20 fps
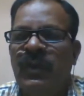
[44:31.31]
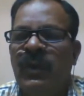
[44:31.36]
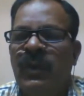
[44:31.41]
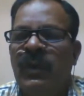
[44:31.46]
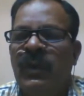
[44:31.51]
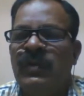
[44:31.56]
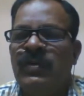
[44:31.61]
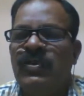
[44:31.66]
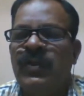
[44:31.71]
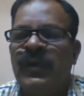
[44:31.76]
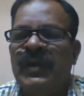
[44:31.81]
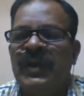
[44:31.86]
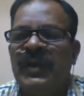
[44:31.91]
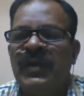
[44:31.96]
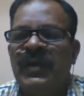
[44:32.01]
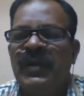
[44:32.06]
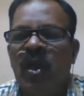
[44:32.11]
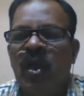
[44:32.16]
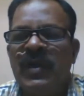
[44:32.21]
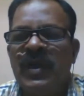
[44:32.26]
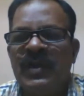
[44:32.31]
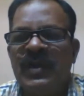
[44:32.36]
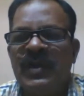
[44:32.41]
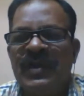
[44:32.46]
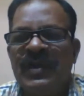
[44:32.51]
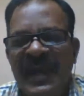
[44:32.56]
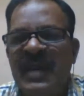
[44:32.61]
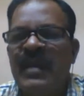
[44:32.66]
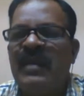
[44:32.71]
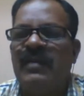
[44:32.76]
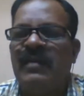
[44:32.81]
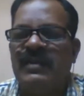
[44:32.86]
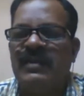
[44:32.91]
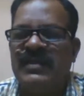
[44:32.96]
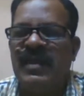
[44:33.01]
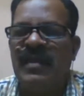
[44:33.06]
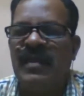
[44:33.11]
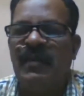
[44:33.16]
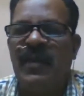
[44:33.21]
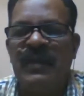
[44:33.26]
So it is not a real
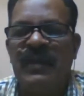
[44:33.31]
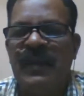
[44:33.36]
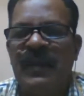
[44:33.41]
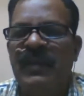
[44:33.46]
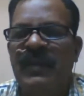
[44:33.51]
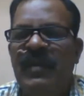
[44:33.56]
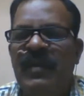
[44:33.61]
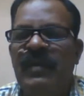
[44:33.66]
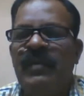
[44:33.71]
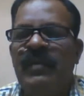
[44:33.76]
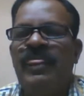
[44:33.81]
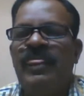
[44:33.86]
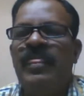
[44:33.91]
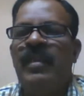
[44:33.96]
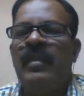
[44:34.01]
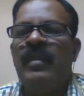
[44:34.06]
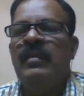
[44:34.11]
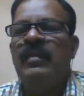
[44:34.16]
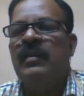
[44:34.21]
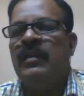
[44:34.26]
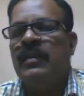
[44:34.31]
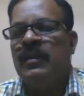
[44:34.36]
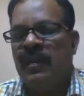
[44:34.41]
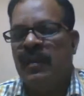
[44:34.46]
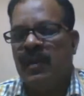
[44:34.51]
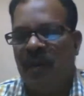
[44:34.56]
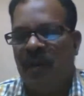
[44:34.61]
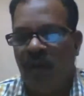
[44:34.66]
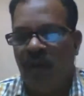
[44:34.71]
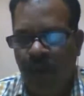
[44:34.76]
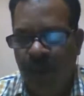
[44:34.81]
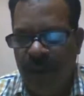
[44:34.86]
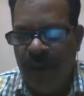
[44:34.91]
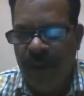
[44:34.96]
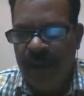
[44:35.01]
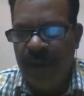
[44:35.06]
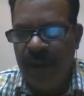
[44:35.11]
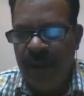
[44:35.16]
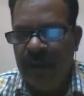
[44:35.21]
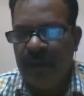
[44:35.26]
concern. But remember, uh,
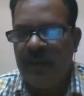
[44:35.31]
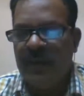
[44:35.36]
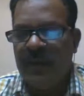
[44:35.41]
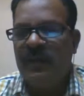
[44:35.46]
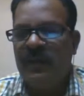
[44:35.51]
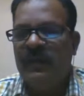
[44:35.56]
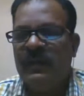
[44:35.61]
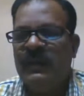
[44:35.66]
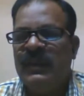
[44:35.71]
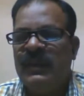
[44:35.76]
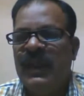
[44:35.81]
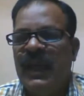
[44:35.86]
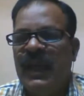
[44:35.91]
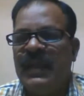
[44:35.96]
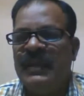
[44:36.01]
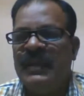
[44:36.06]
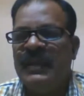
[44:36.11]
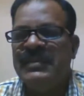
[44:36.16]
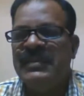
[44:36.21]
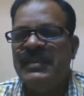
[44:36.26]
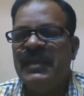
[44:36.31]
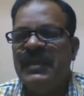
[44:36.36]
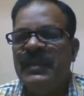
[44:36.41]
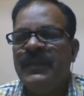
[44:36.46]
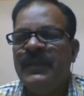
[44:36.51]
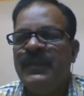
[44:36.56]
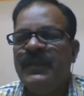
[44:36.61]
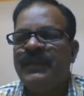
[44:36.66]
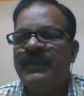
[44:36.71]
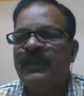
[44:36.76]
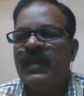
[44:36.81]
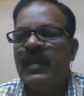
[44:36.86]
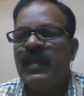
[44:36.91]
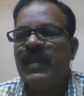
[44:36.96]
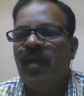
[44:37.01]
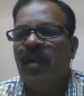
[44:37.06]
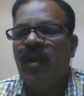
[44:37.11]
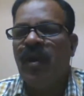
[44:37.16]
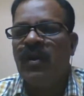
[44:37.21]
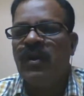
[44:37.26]
when there is a
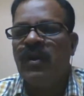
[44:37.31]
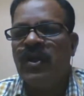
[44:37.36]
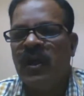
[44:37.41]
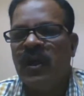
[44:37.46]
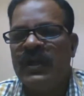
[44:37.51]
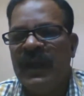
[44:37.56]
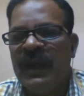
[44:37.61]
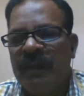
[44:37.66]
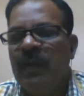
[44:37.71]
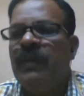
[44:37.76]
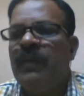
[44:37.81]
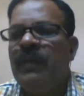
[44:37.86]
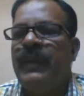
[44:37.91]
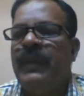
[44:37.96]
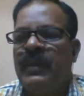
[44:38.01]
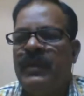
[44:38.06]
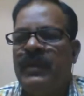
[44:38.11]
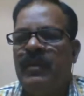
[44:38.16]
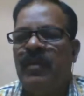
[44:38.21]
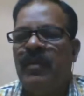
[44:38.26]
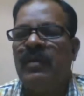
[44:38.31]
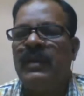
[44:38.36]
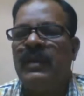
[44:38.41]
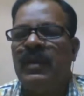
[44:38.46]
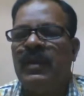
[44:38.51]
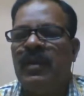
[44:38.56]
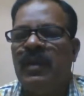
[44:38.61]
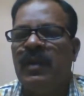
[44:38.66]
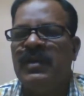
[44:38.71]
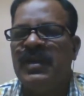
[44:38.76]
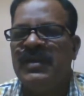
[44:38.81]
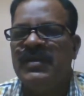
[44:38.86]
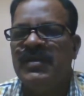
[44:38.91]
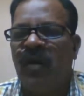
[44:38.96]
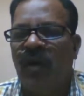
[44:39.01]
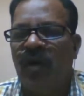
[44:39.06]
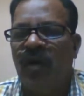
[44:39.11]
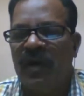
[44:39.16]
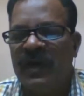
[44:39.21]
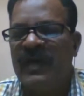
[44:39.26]
underdevelopment or the country is an
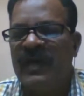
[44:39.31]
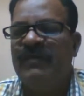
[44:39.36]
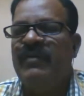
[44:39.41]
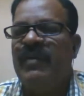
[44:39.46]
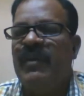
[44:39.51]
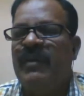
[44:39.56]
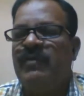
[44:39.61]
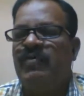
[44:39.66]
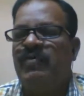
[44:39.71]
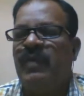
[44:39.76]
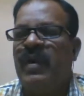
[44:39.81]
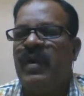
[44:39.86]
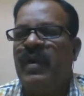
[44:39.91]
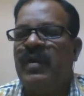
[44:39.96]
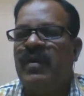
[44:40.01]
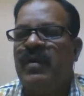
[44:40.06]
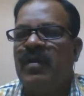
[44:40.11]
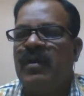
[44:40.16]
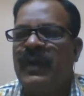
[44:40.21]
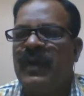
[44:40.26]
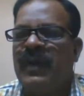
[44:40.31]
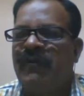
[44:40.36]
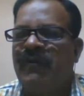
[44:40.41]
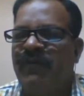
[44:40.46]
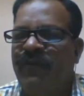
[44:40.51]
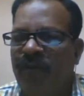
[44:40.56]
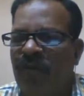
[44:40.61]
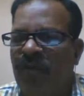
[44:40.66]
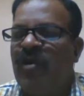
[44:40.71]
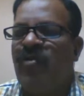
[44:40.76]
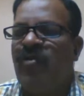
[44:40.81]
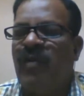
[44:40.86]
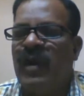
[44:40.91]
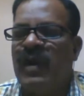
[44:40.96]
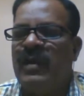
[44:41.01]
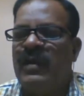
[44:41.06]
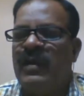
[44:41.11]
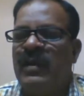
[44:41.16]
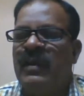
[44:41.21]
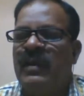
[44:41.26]
undeveloped one or very poor
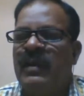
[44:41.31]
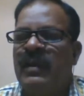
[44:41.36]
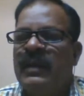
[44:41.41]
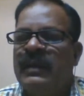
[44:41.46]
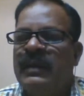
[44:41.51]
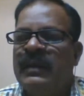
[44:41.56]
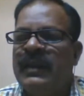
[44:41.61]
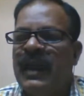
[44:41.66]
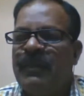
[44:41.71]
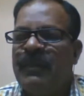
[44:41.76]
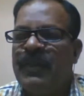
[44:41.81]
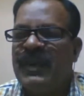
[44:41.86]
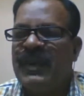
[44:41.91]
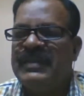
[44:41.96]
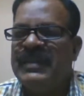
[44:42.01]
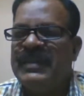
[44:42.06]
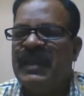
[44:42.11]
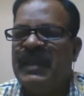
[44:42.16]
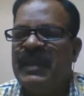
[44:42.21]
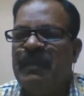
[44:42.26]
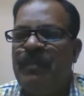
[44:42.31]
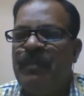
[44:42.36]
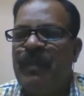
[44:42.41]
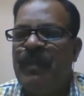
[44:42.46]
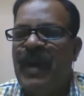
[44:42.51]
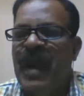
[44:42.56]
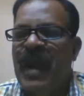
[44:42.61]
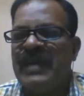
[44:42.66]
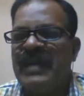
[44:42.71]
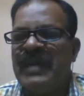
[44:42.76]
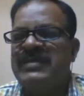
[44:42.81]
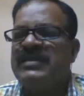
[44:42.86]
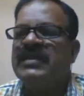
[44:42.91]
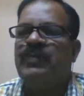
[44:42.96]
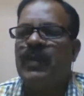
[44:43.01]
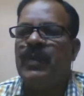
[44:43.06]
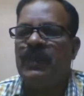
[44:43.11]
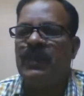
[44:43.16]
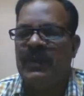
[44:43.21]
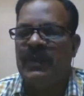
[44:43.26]
one, they are facing the first stage of
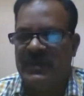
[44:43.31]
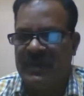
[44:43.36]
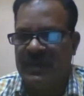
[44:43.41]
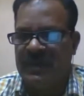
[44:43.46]
population,